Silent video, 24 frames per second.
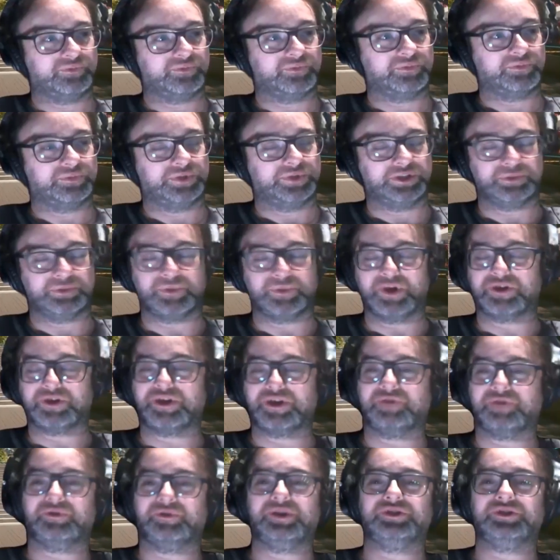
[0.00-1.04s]
this month
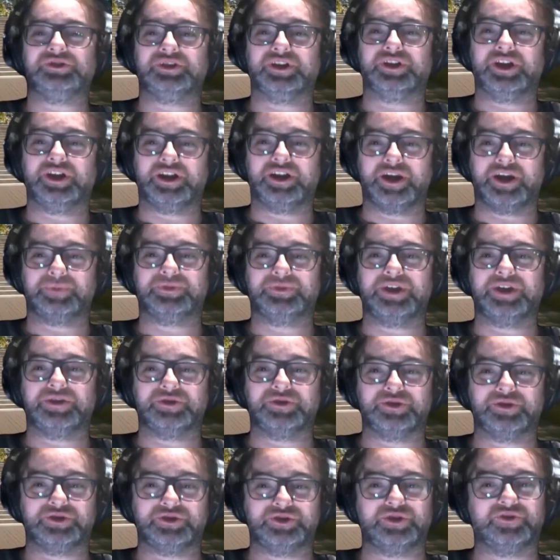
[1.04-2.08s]
they're releasing an update
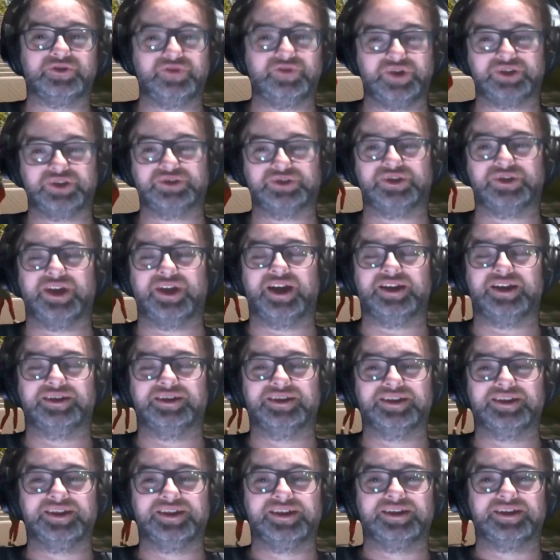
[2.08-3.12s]
that should fix that
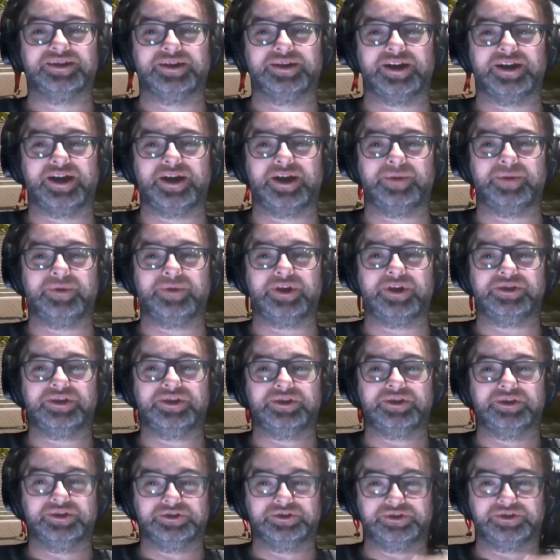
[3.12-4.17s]
um, and
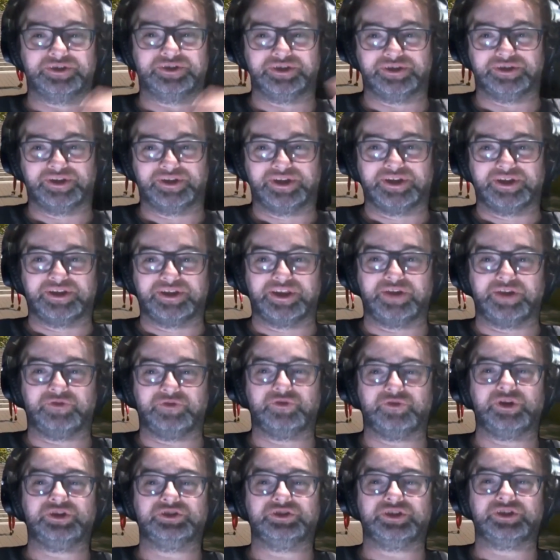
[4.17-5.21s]
they've
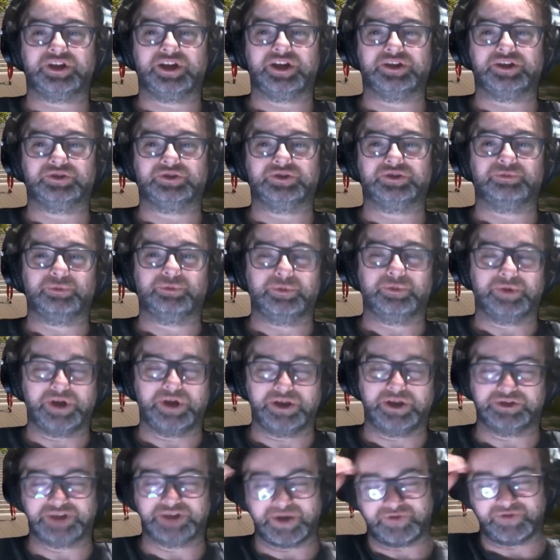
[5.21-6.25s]
released it as
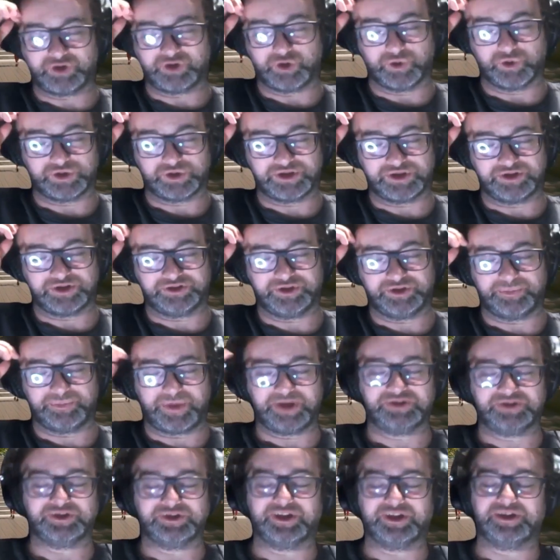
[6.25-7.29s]
at the time recording, it's a
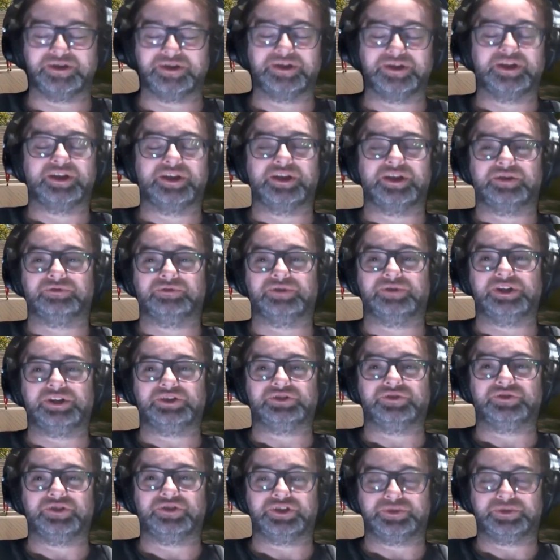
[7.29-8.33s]
beta
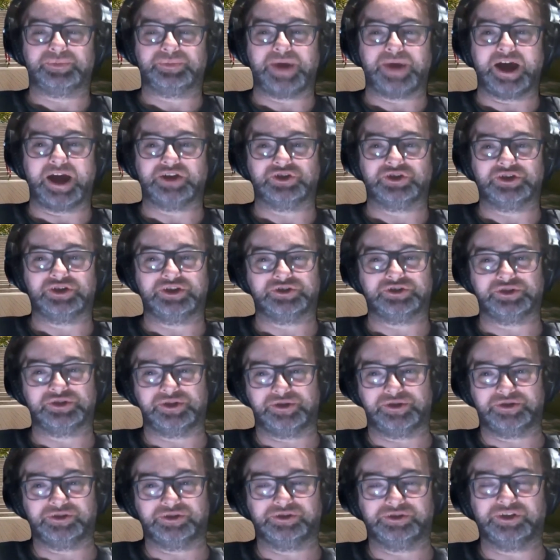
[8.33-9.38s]
release for this patch, and it's
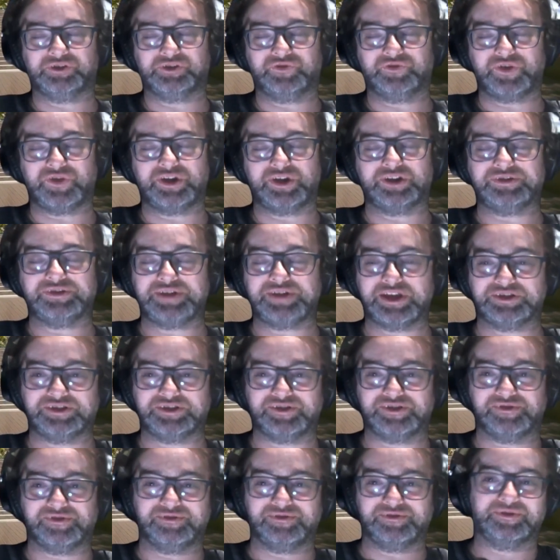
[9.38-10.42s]
a, a very
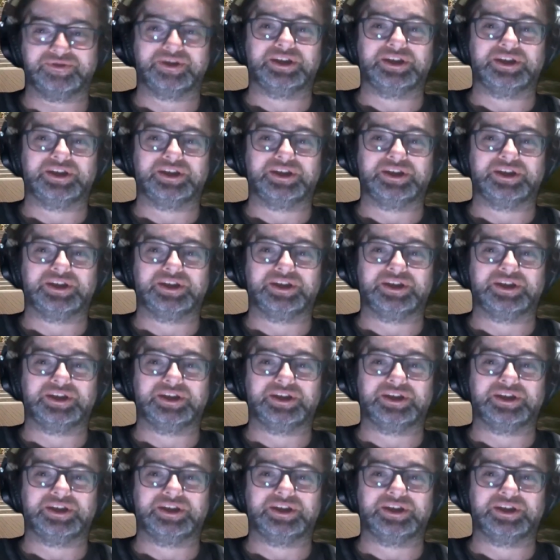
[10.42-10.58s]
extensive